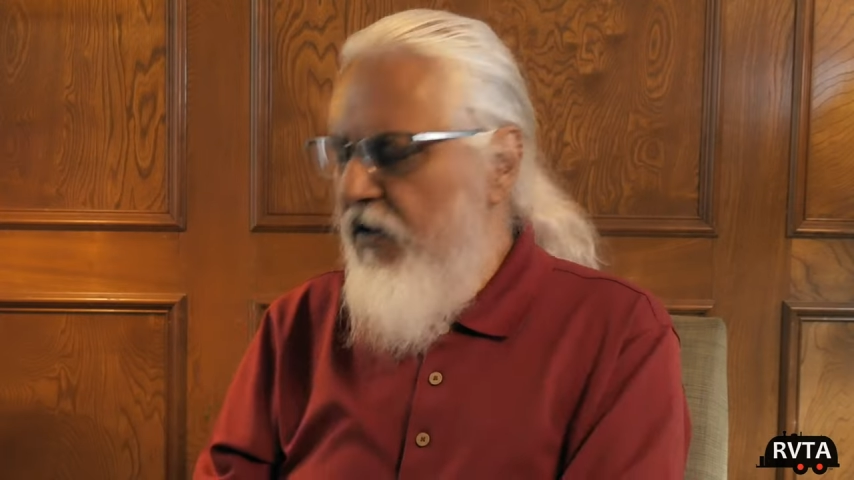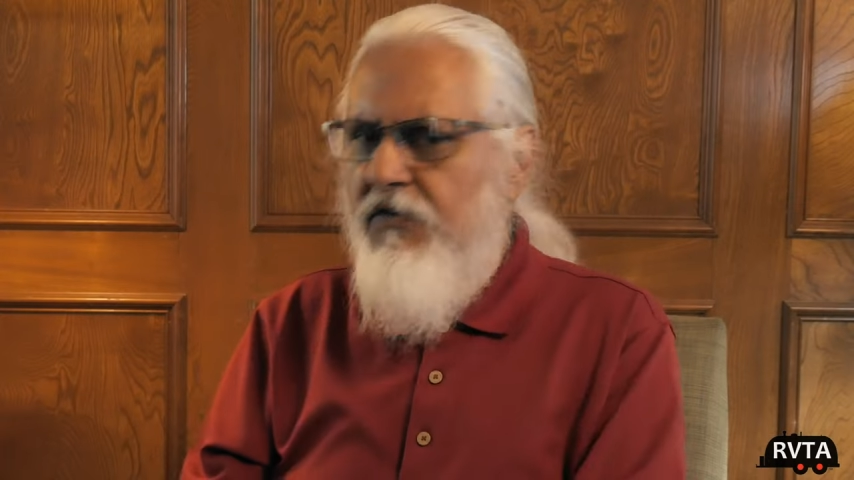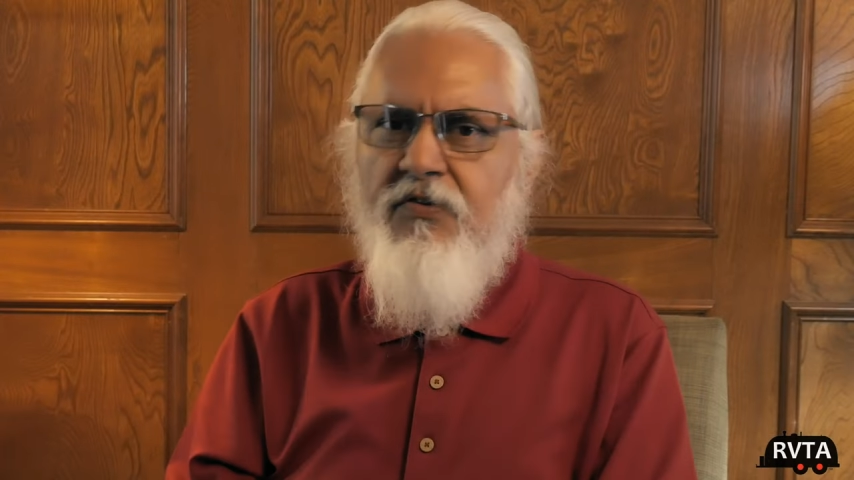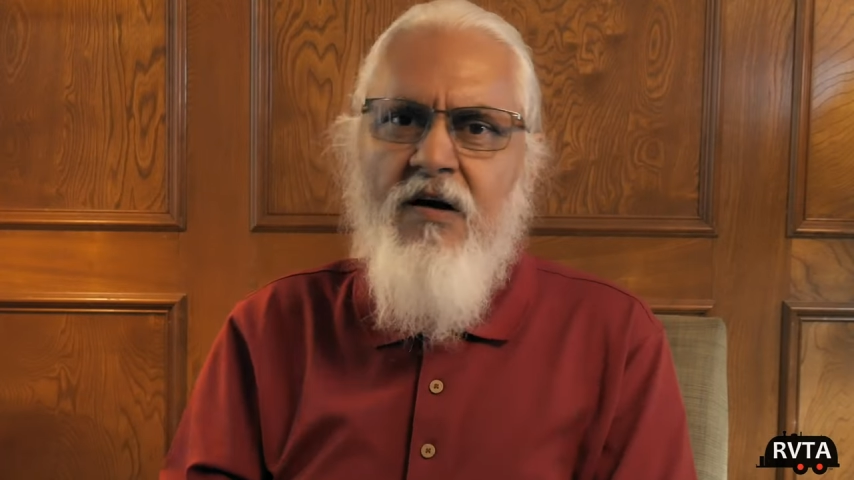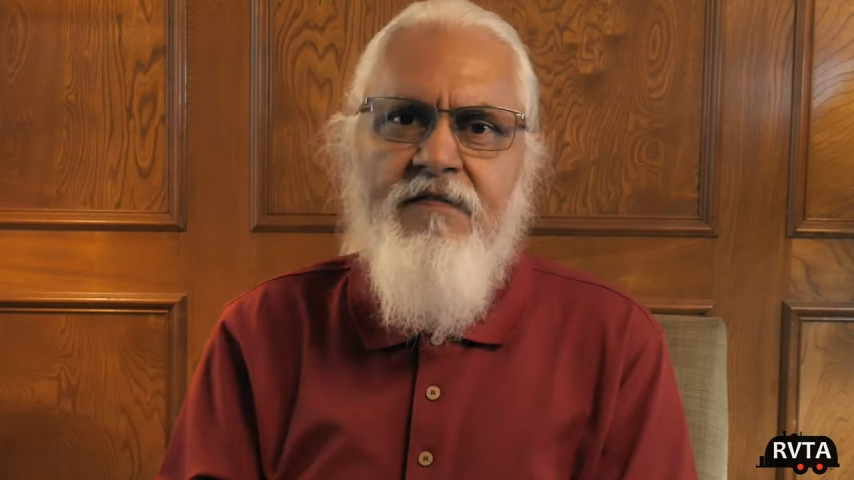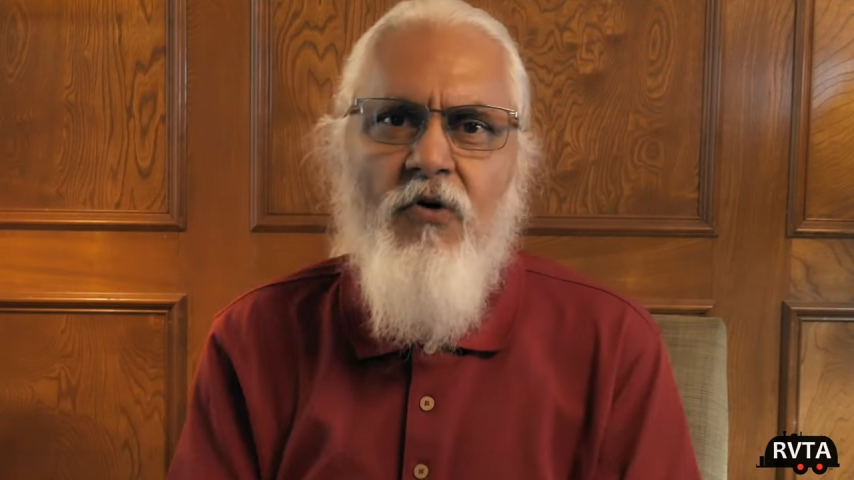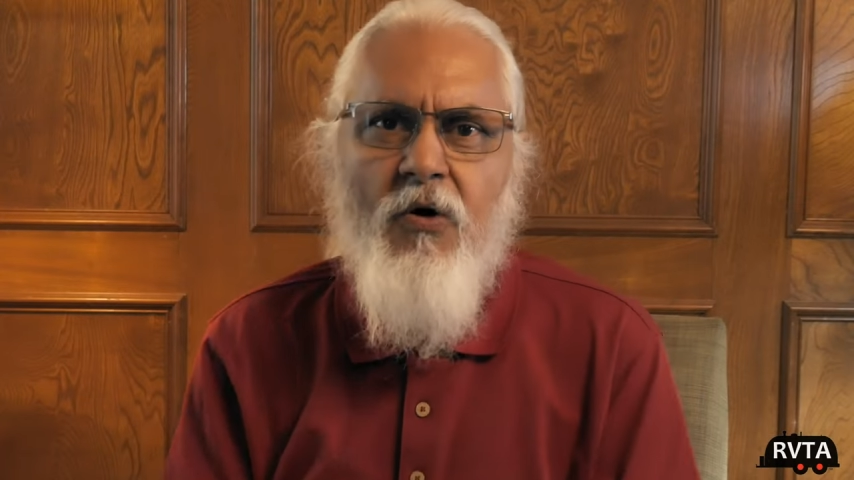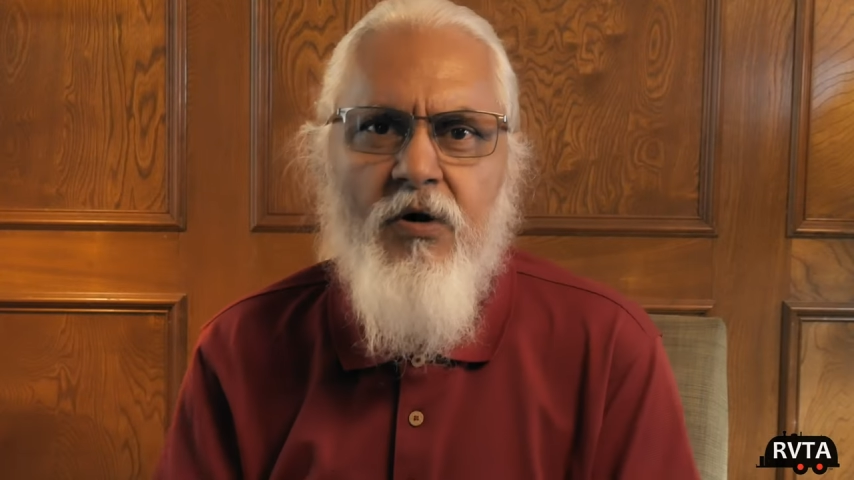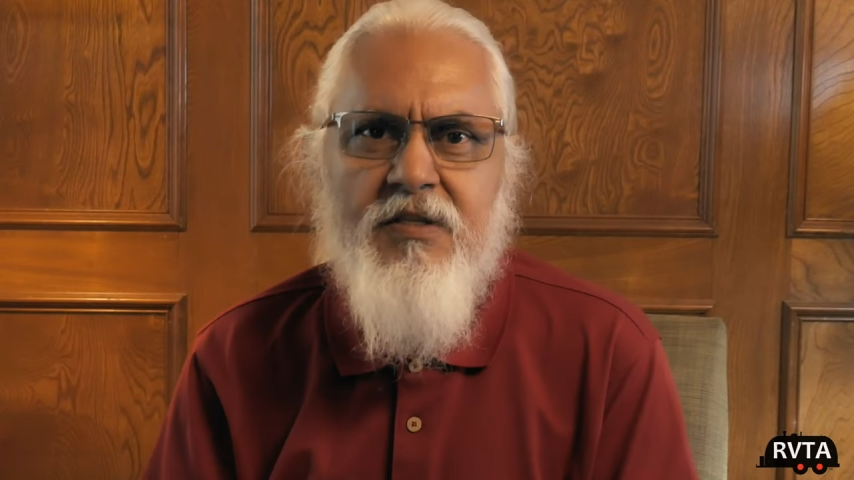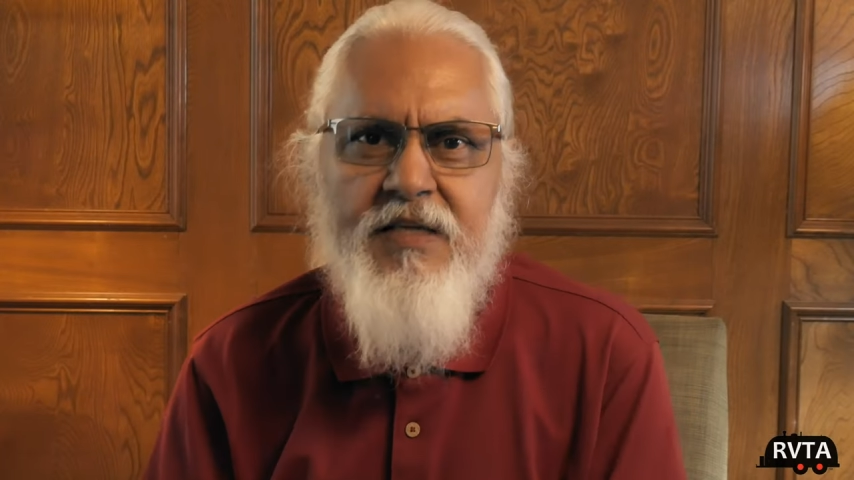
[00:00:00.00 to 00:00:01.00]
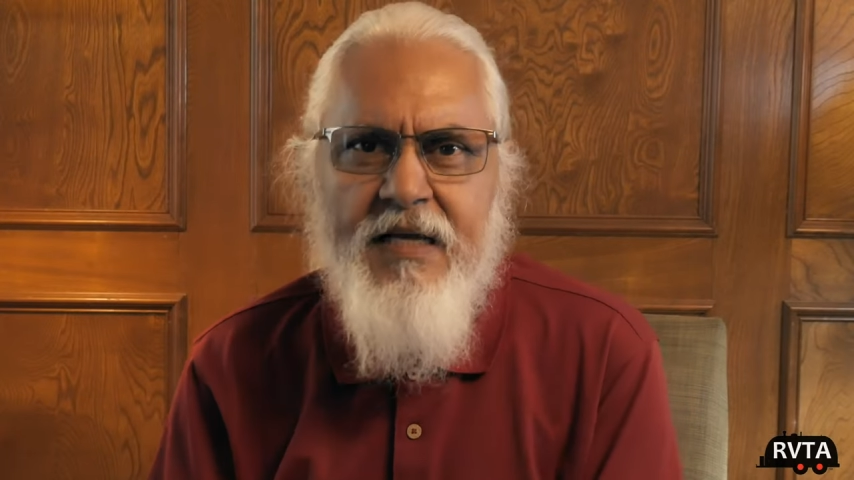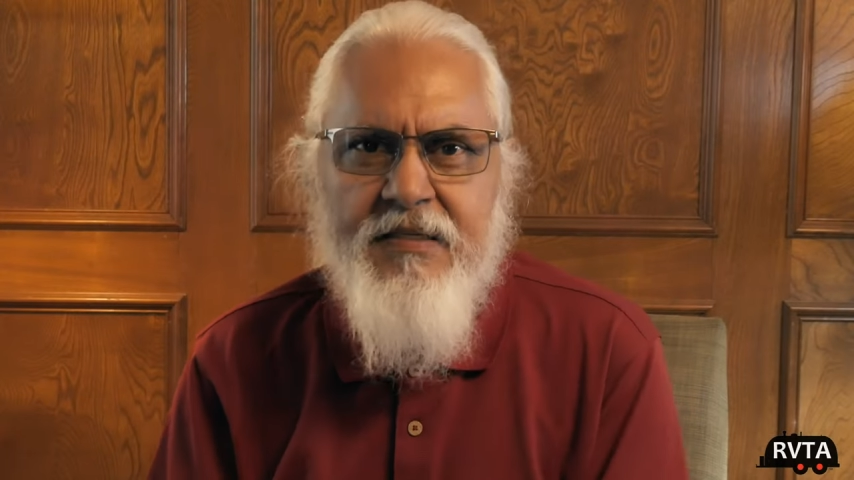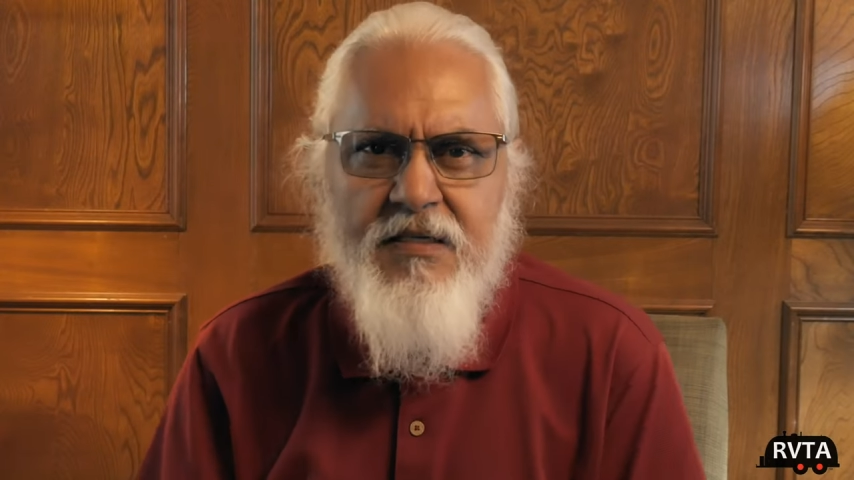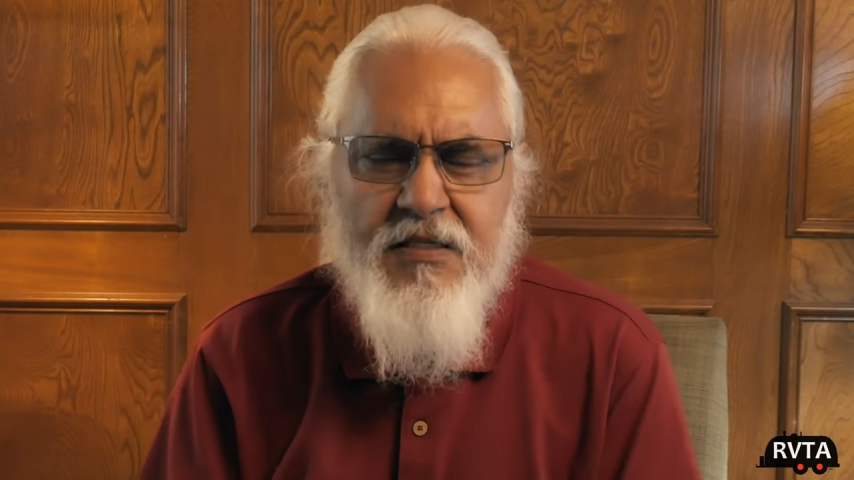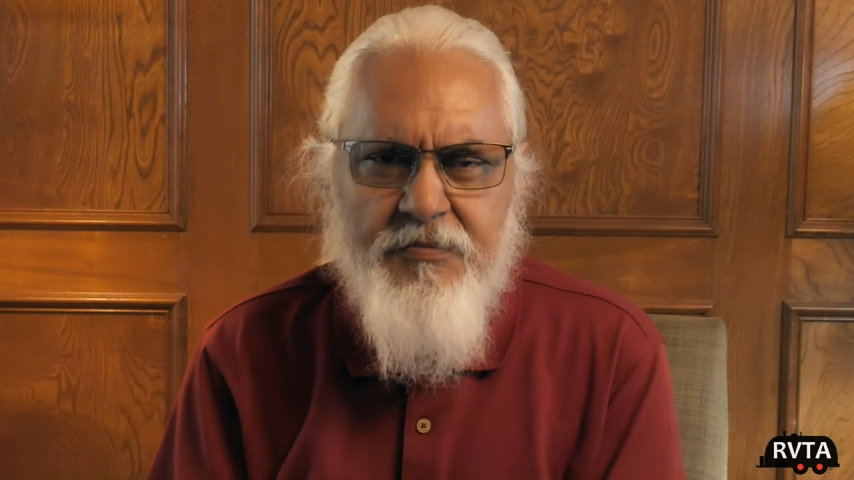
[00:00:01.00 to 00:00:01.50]
From Fort Worth,
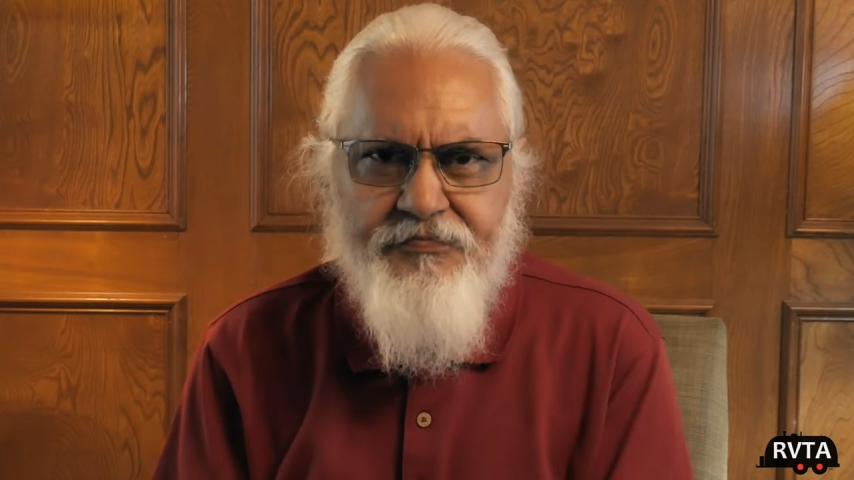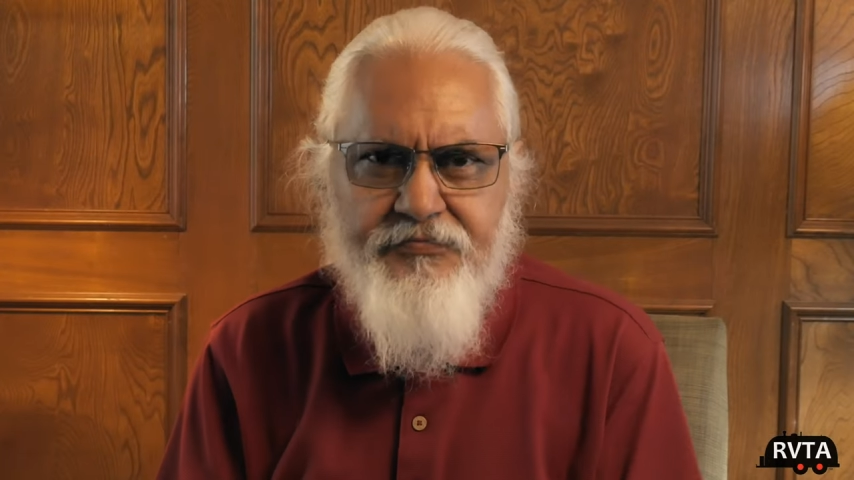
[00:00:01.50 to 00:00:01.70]
Texas,